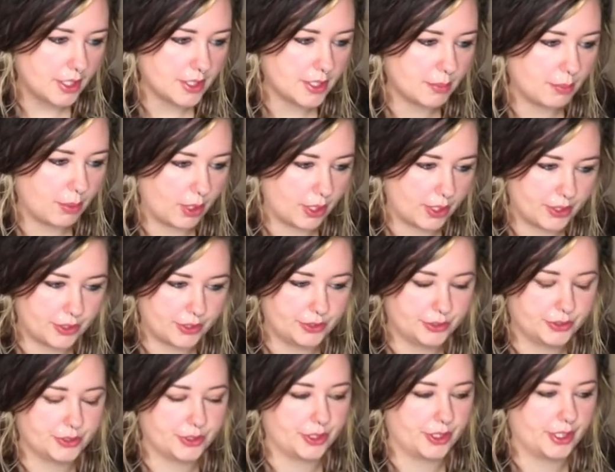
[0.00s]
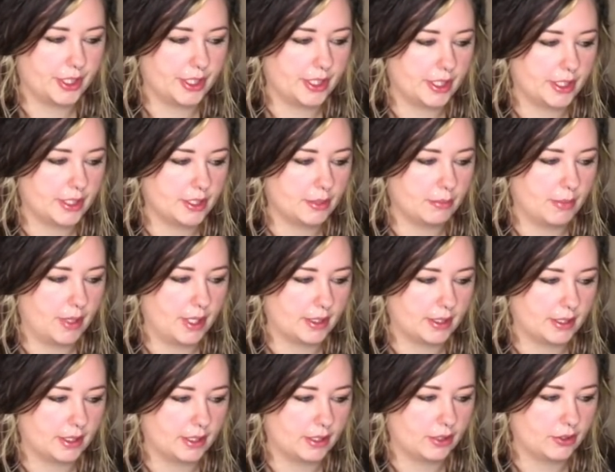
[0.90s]
the particles are hitting the
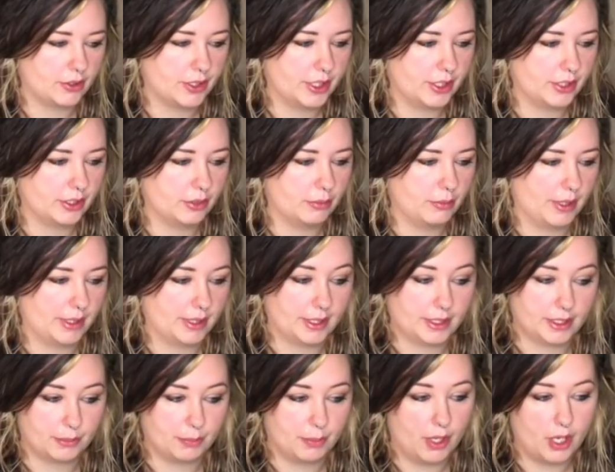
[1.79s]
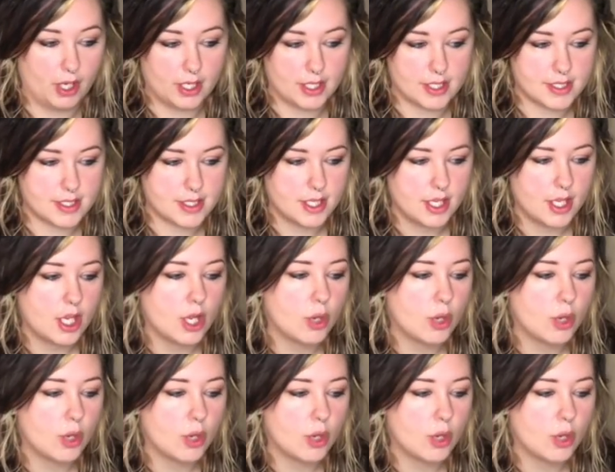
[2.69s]
magnetotail magnetopause,